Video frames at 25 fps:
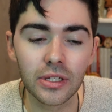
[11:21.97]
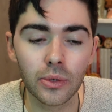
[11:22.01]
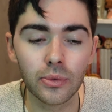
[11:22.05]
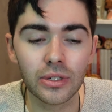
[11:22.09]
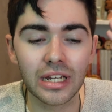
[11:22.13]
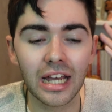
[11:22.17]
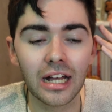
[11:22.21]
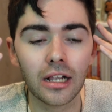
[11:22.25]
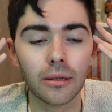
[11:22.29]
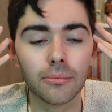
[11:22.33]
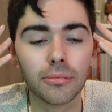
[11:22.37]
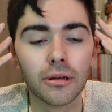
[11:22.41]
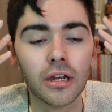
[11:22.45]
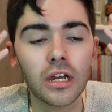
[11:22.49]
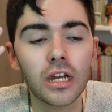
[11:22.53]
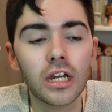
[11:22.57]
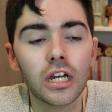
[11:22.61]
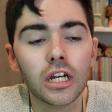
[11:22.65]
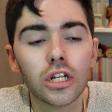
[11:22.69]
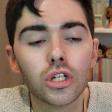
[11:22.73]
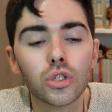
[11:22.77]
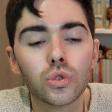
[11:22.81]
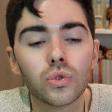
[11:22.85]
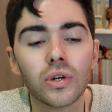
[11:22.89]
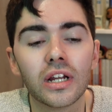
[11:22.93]
it would help
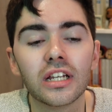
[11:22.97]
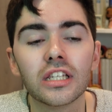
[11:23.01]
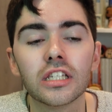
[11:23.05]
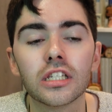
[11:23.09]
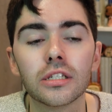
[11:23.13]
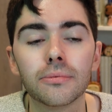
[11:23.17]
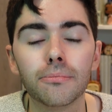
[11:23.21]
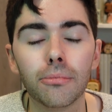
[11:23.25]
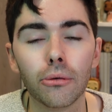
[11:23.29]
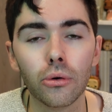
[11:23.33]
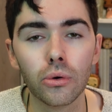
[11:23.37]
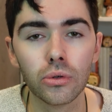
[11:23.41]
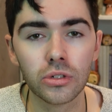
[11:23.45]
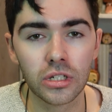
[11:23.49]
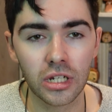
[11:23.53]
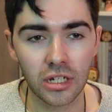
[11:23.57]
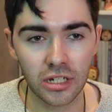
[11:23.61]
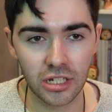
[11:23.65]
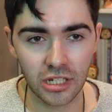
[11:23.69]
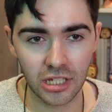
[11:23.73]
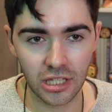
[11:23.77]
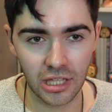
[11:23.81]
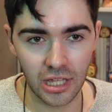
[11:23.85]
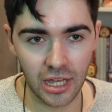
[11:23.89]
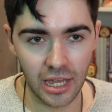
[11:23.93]
transport
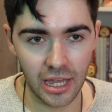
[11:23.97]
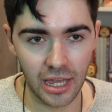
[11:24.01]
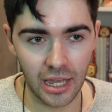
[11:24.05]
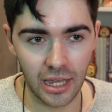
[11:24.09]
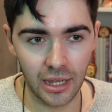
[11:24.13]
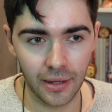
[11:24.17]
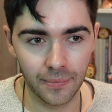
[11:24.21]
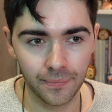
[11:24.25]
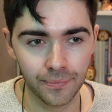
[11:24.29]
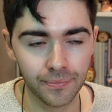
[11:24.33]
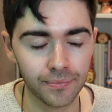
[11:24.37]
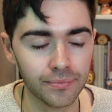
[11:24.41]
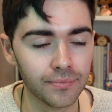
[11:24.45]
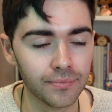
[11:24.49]
us there.